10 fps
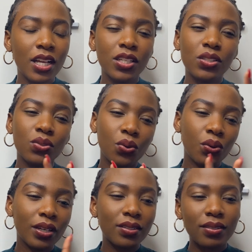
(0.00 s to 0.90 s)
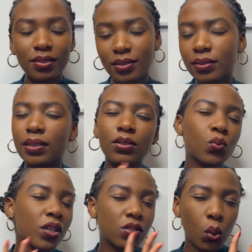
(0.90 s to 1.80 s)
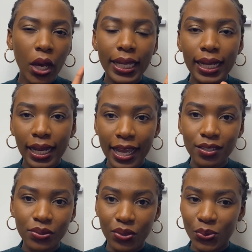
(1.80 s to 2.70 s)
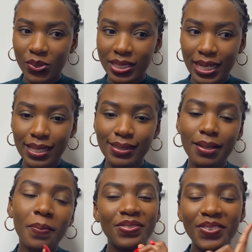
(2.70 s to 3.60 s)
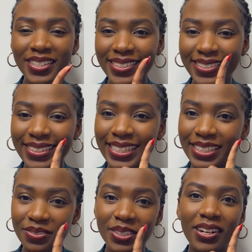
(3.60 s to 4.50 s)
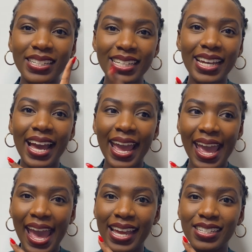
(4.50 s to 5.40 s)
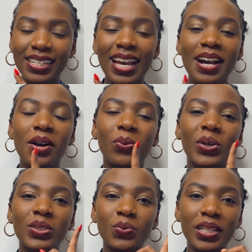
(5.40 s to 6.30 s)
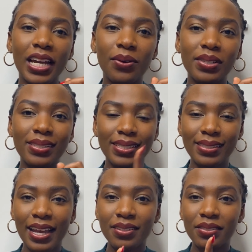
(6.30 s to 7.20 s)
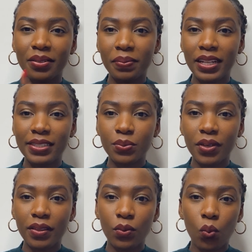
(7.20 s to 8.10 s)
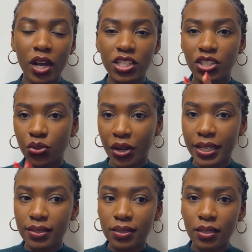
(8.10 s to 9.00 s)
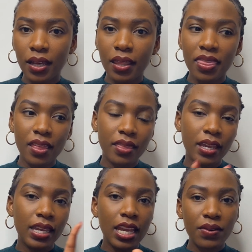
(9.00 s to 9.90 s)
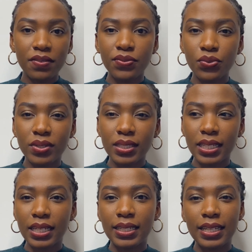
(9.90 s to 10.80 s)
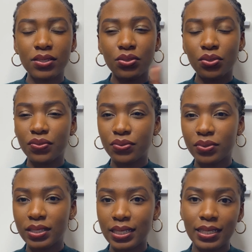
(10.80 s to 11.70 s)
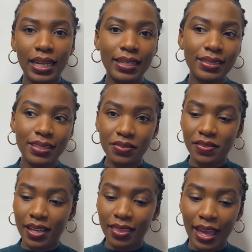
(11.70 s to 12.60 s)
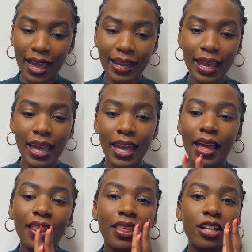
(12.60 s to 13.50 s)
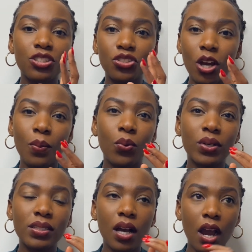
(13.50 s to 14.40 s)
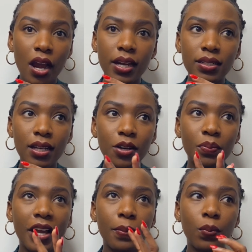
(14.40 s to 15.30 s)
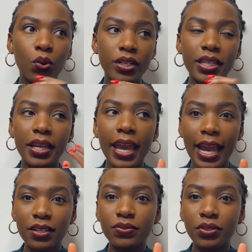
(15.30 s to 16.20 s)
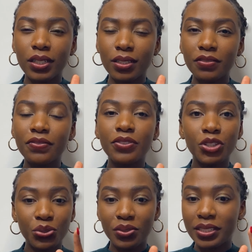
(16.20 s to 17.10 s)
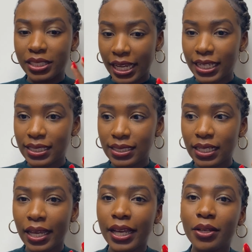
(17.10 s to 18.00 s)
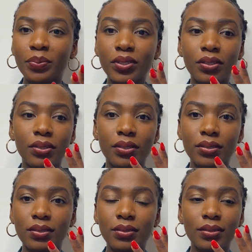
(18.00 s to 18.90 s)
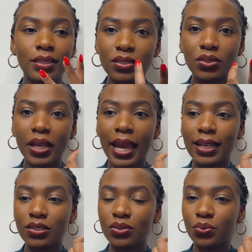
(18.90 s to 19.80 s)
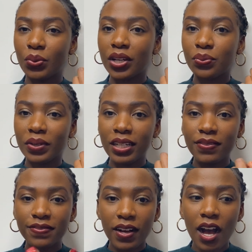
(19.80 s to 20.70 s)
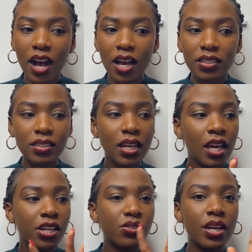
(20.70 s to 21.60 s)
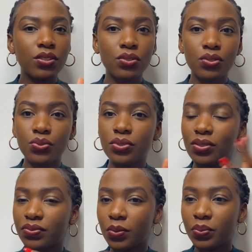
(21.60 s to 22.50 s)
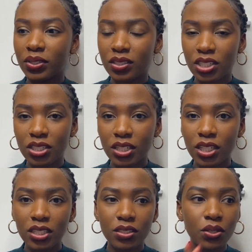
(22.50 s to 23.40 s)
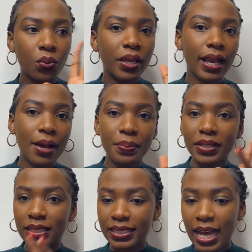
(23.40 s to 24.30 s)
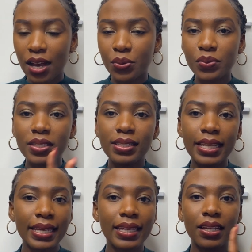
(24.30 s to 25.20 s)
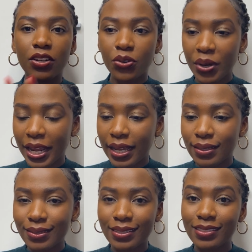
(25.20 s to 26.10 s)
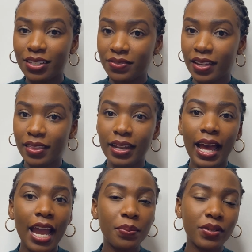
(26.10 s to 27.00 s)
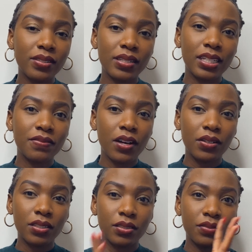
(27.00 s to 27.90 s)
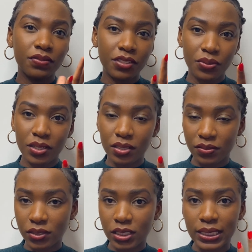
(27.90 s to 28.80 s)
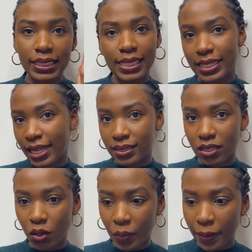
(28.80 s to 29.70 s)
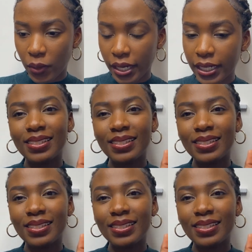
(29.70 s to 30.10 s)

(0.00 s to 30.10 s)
So it was quite light on those days. My first difficult day I had was when I was assigned to the place where the wash crates that they carry fruits in and store fruits in and stuff like that. That job was hard. My body had for a few days, because you had to work really fast, you had to do different positions, going up and down, stacking crates and stuff like that. I personally found it very difficult and taxing on my body.